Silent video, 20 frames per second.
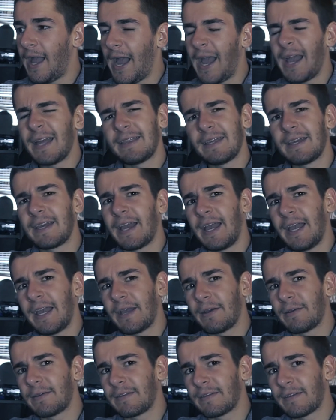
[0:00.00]
I think I
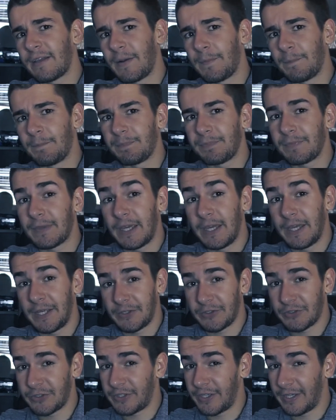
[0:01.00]
have some
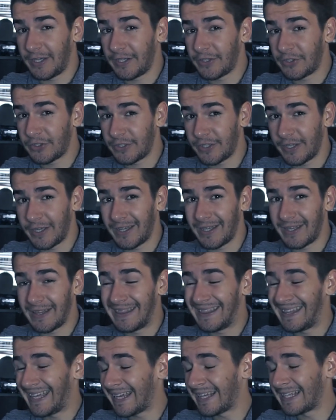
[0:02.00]
interesting
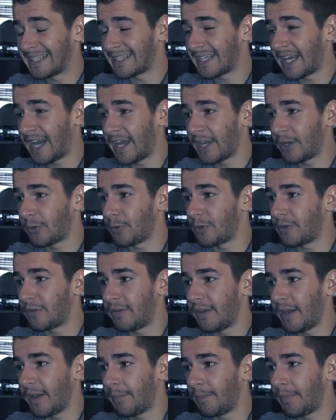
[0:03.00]
things I could
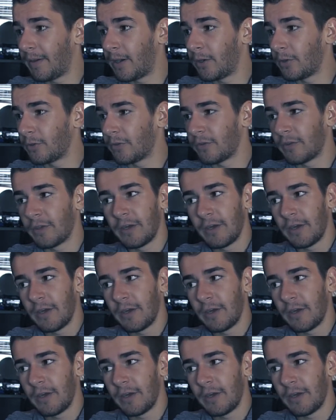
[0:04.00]
say about